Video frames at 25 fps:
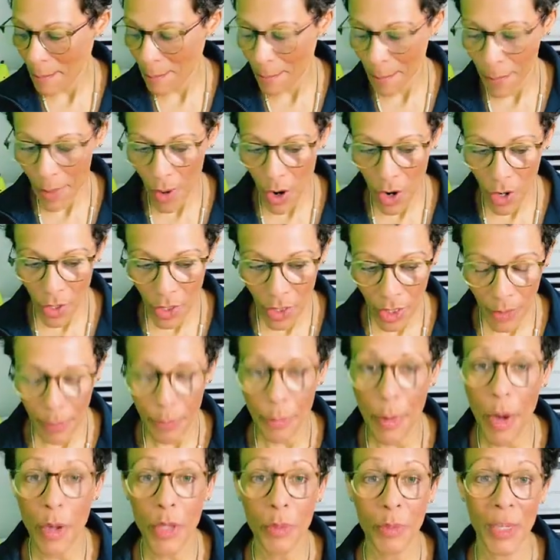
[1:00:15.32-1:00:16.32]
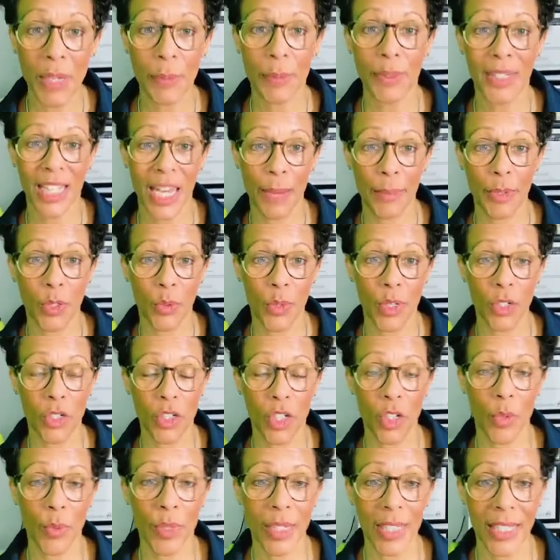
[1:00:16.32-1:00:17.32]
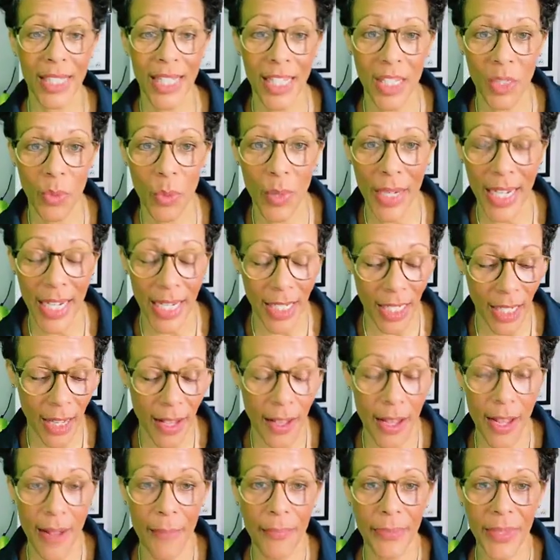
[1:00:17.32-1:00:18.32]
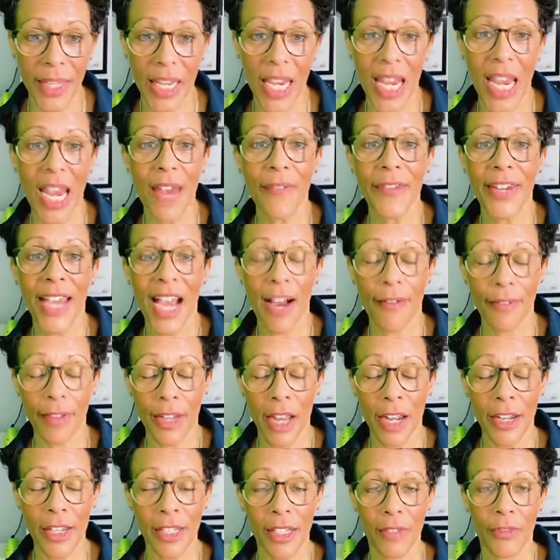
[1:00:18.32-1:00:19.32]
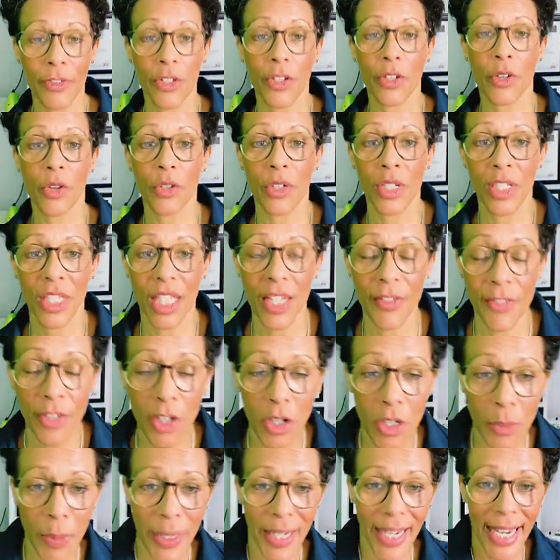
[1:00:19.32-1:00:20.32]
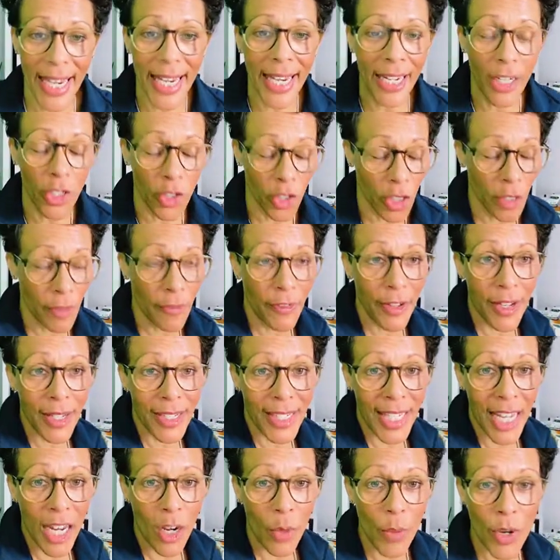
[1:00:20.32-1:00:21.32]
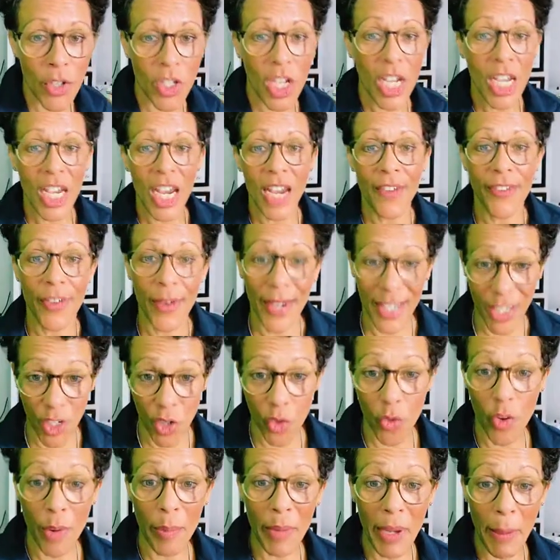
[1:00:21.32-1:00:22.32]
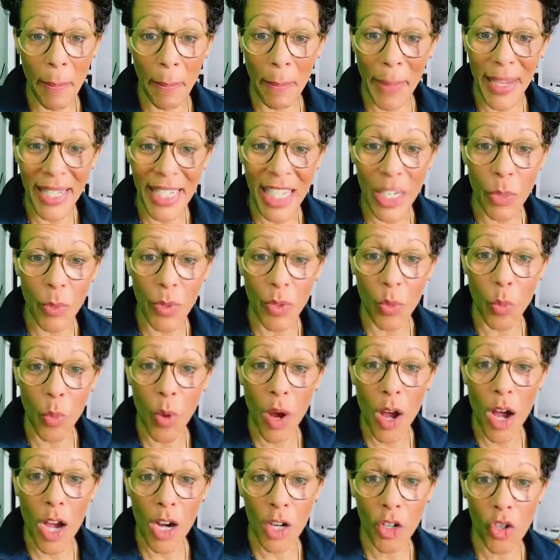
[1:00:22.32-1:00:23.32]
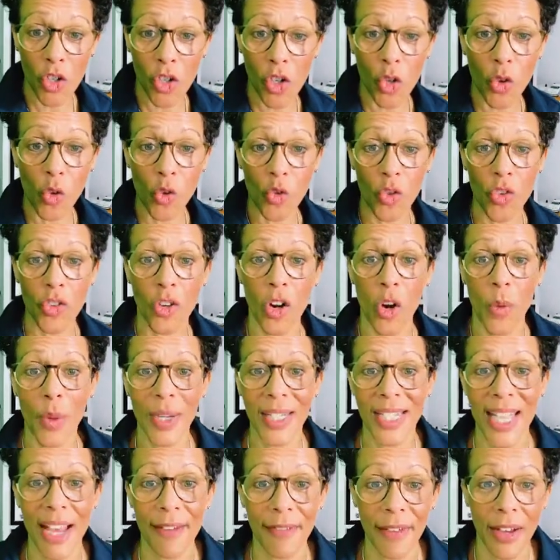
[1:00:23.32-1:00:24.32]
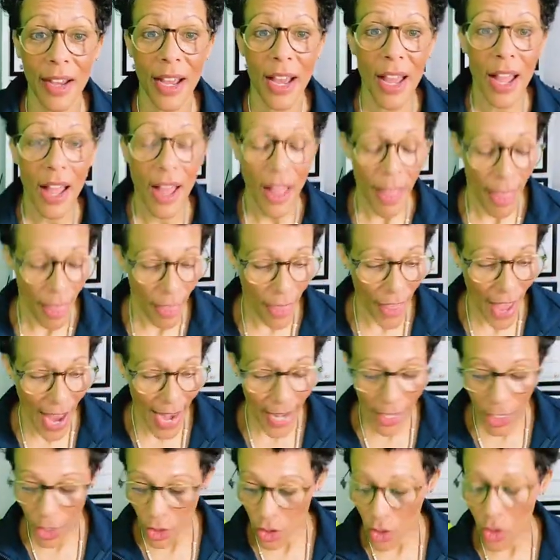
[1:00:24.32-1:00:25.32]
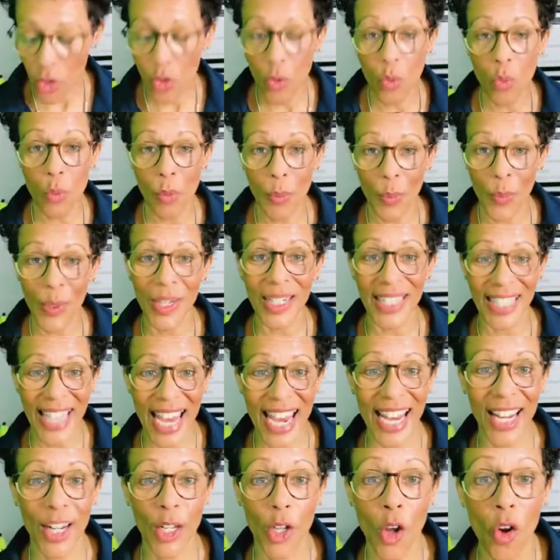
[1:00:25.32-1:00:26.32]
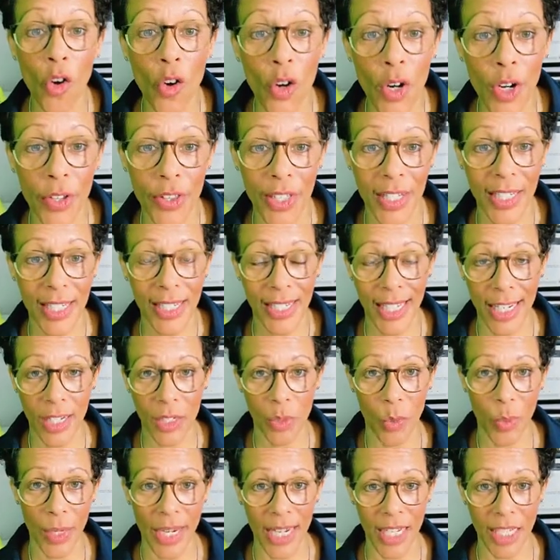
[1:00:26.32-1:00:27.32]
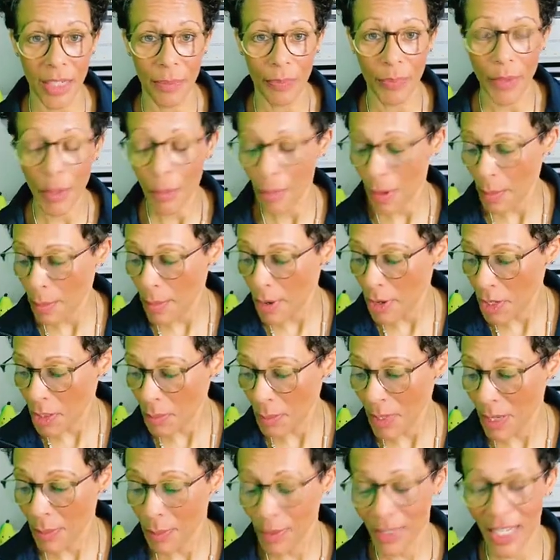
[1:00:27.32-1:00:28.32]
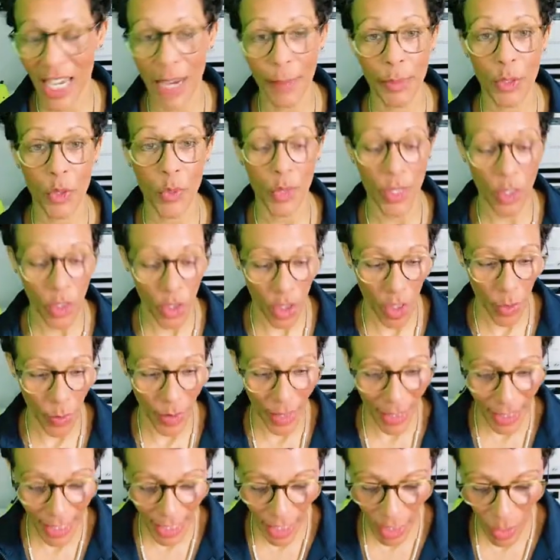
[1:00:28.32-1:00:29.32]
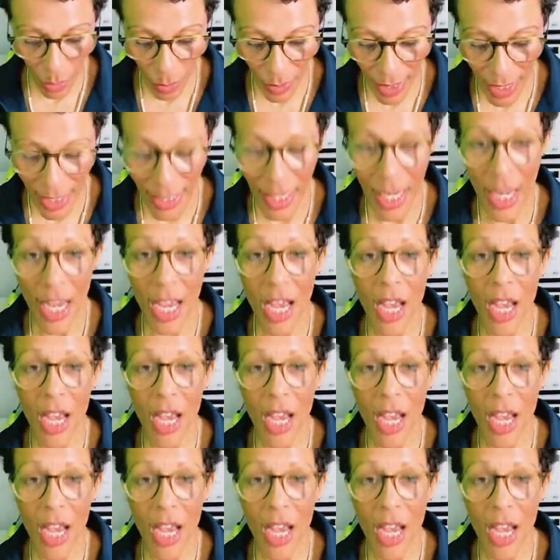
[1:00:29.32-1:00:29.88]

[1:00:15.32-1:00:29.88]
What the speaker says: But most people take between 2 and 6 weeks. If you have learning difficulties, if you don't speak English as a first language, if you're extremely busy with work, children or whatever, then you will take longer than 6 weeks. But most people take between 2 and 6 weeks.